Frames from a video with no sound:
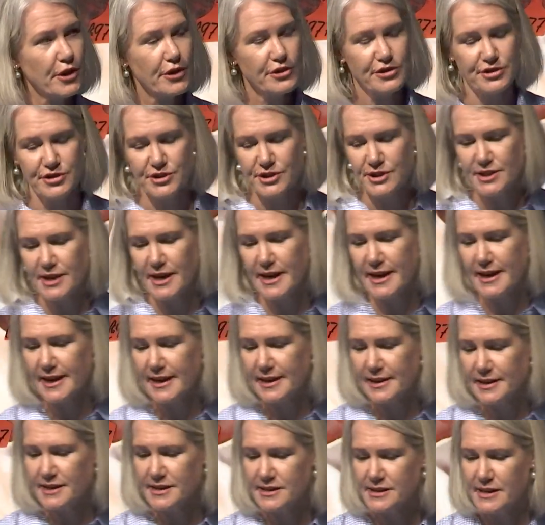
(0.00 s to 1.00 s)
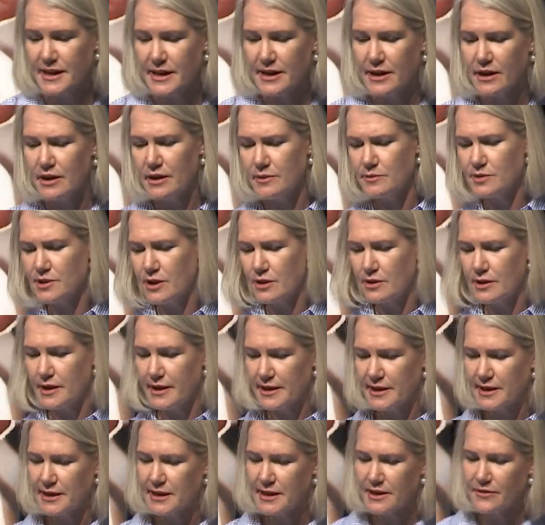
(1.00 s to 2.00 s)
Ocean Day, and he's saying, I'm so
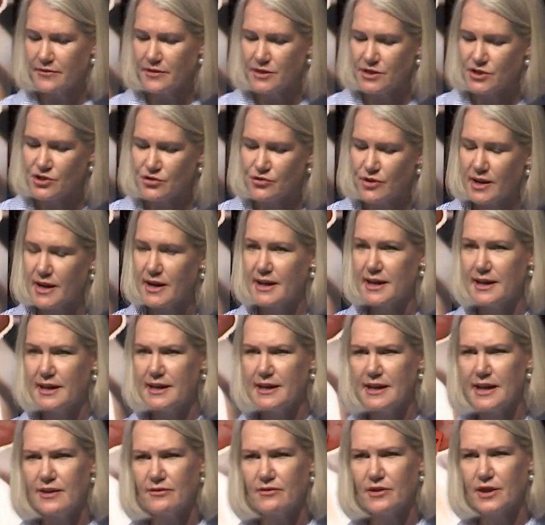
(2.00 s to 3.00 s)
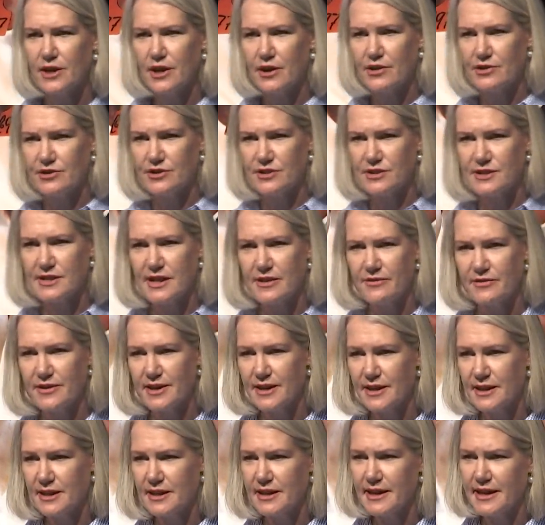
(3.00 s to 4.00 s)
lucky to live in Australia, lovely oceans, lovely
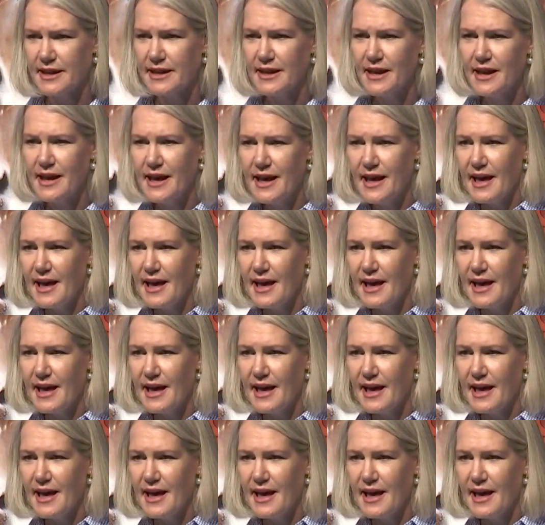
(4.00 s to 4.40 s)
and clean,